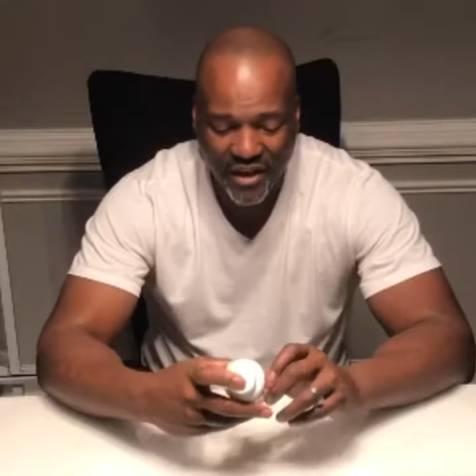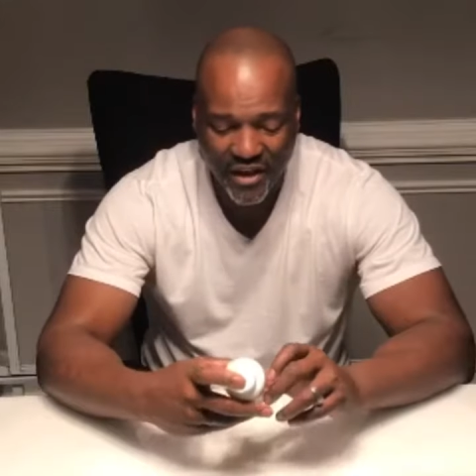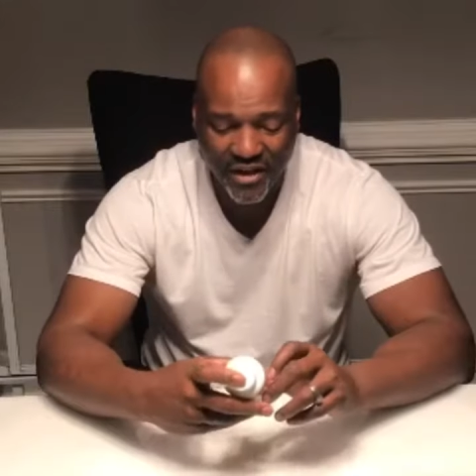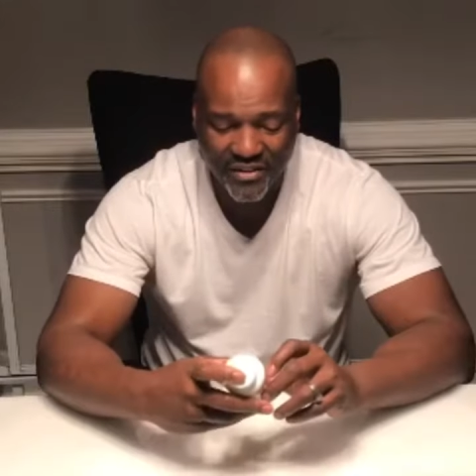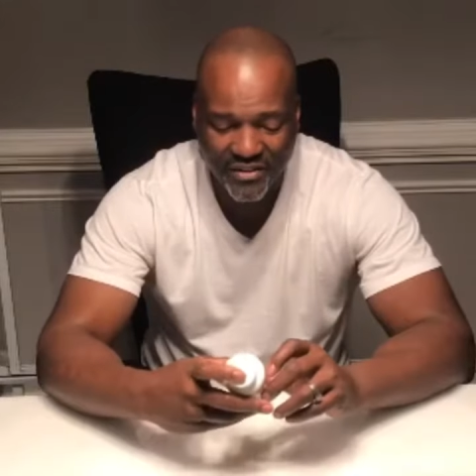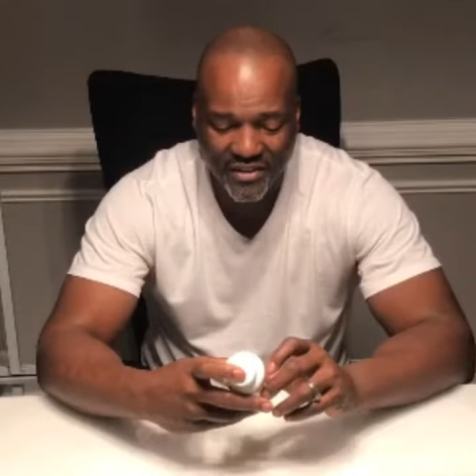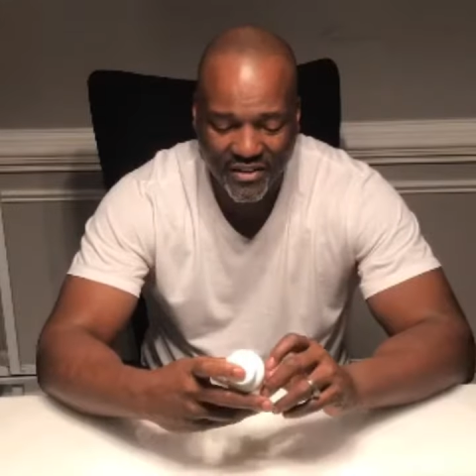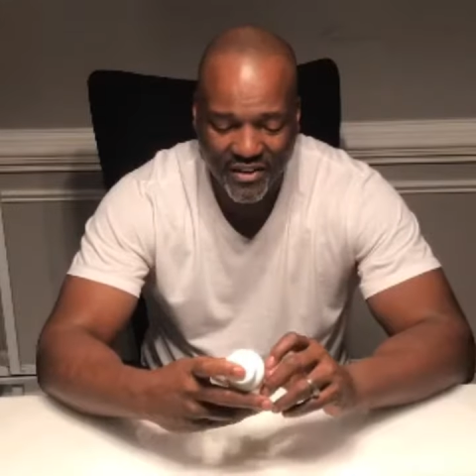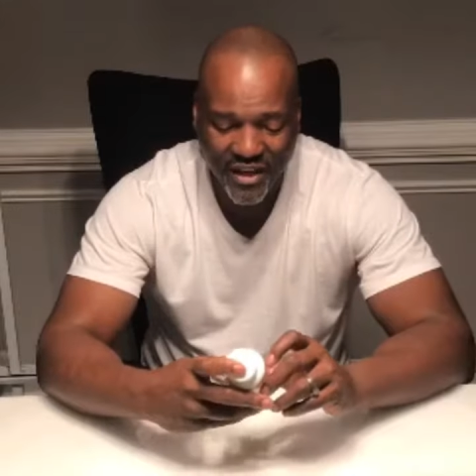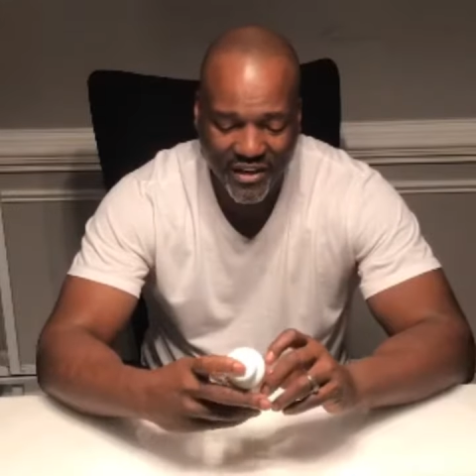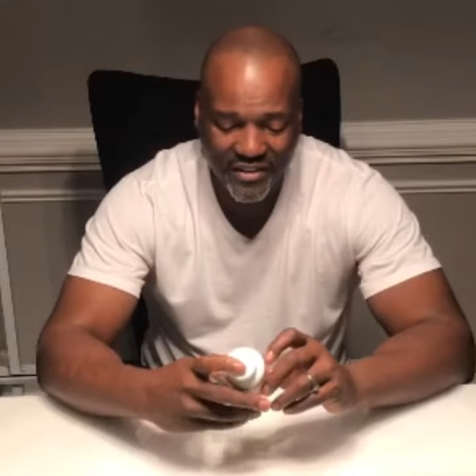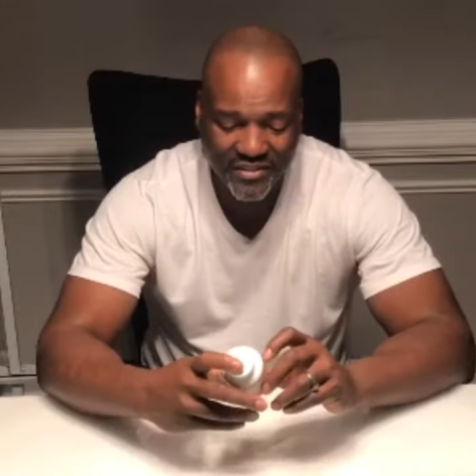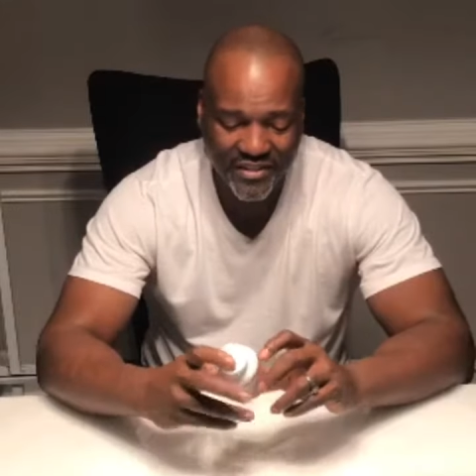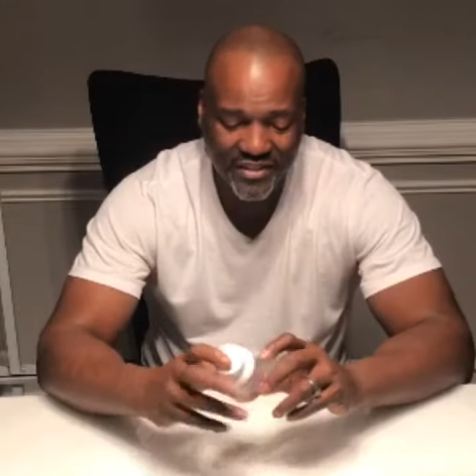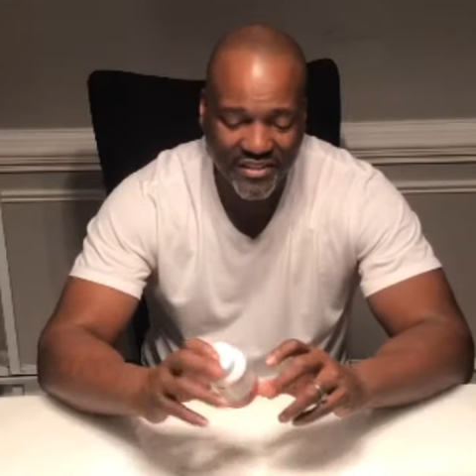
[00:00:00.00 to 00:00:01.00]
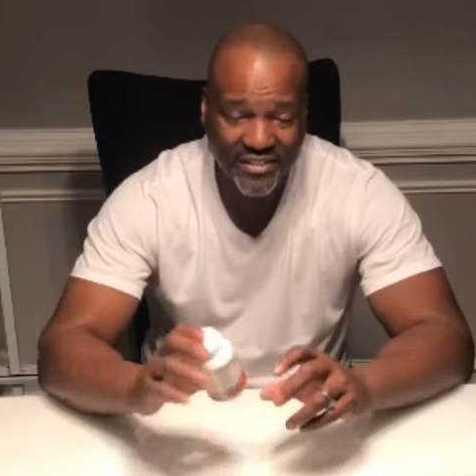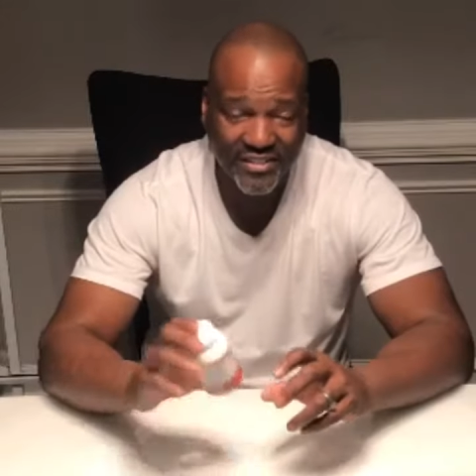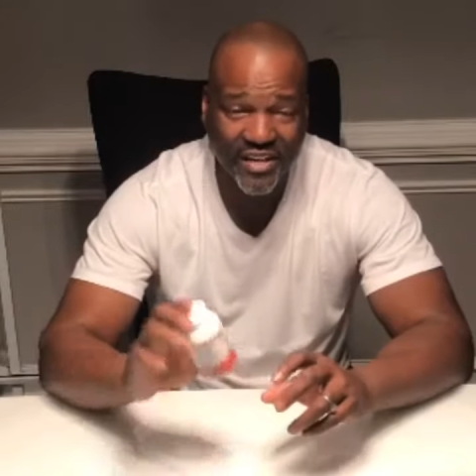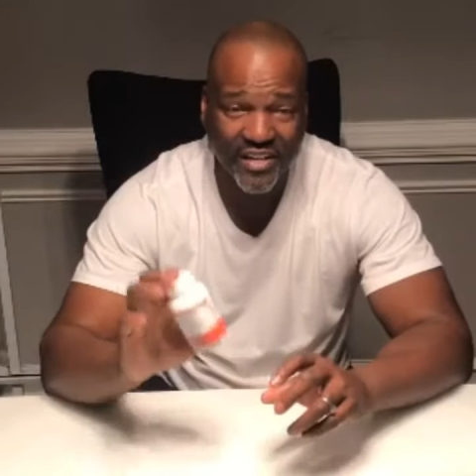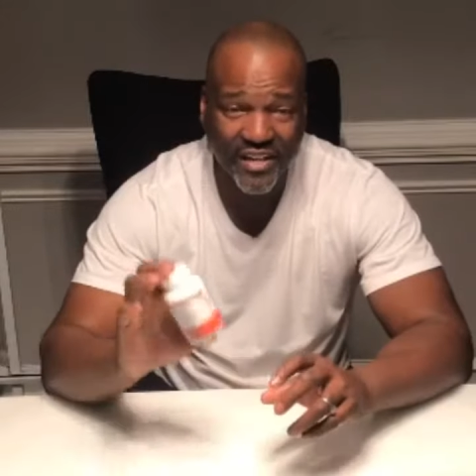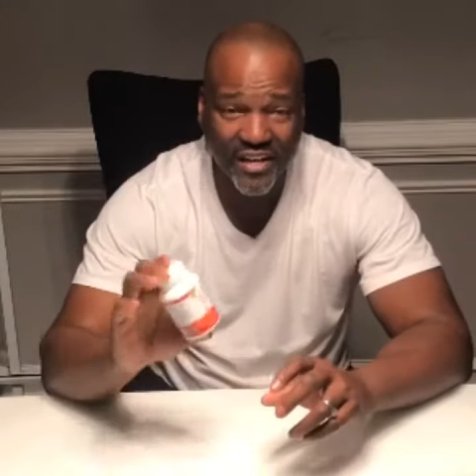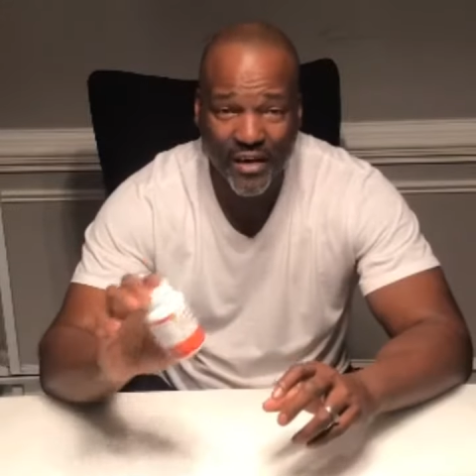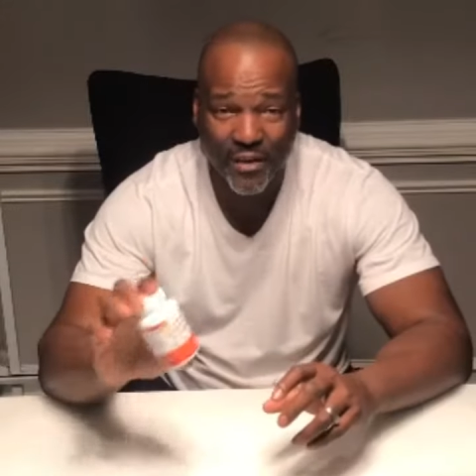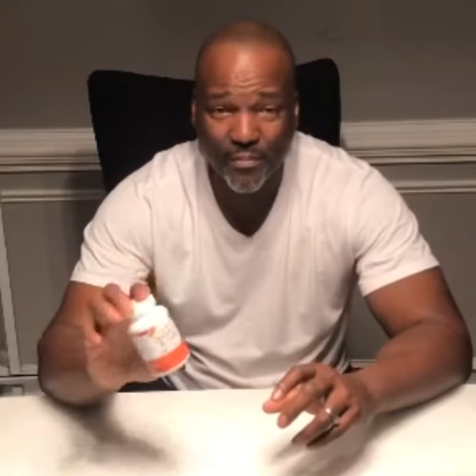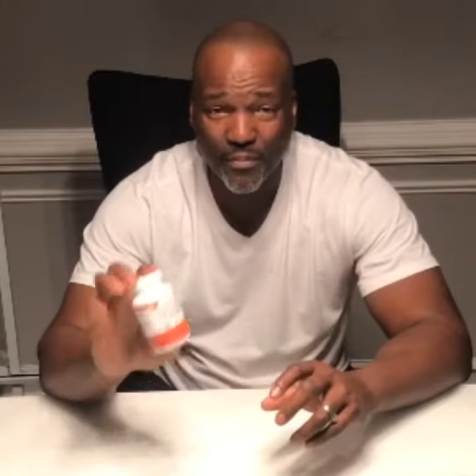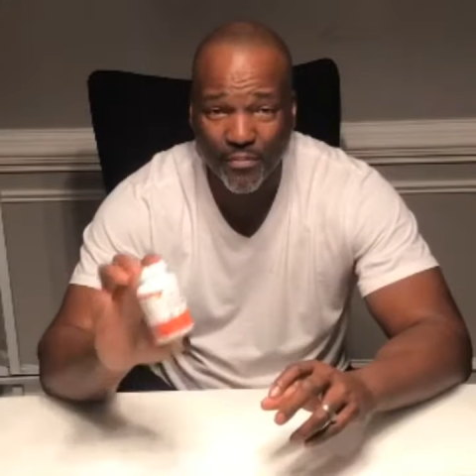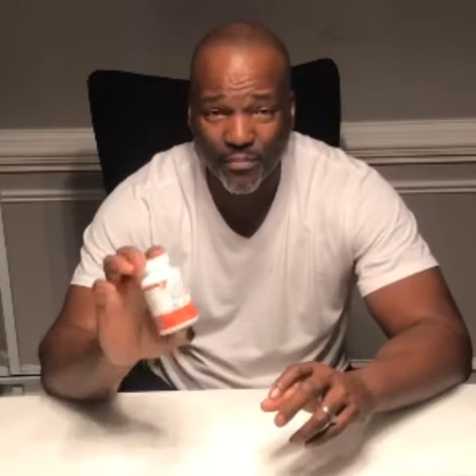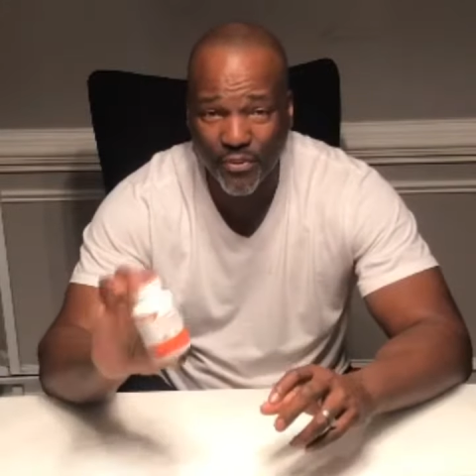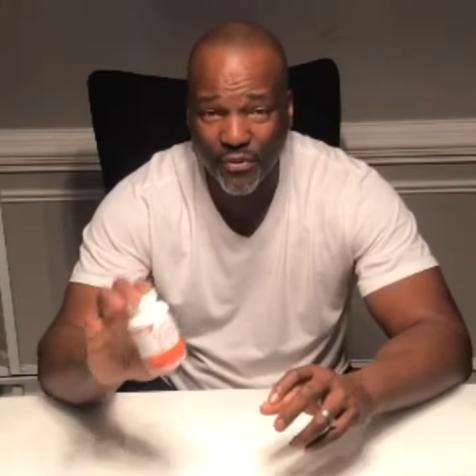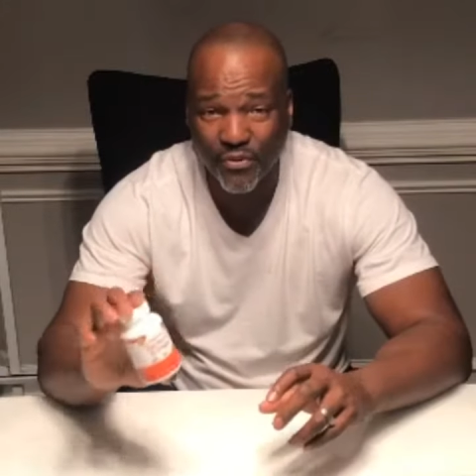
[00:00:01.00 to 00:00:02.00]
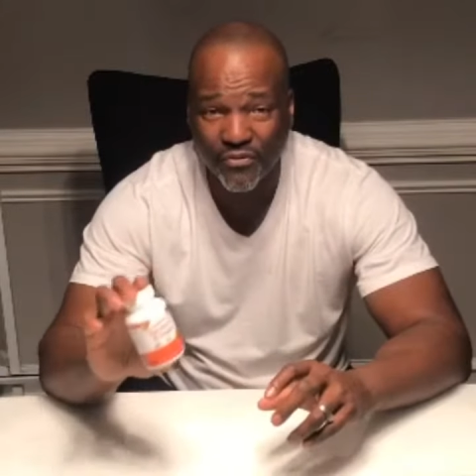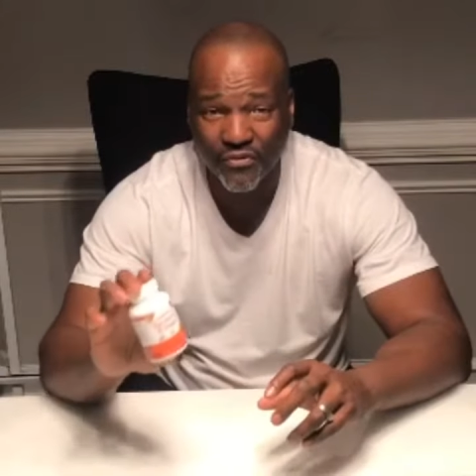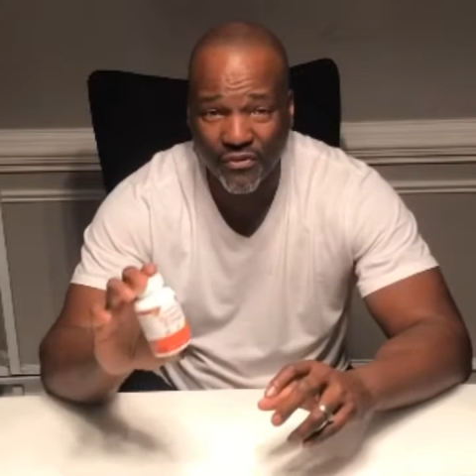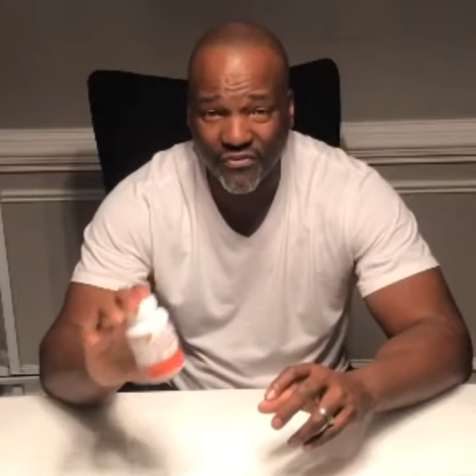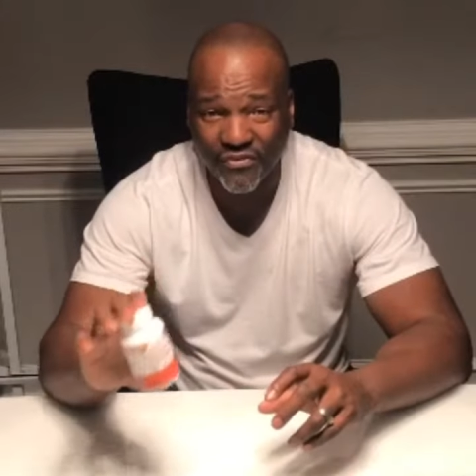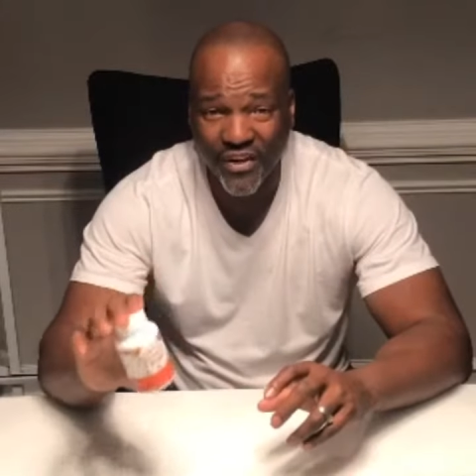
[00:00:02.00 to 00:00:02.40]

Uh, this, like I said, this is gonna help improve your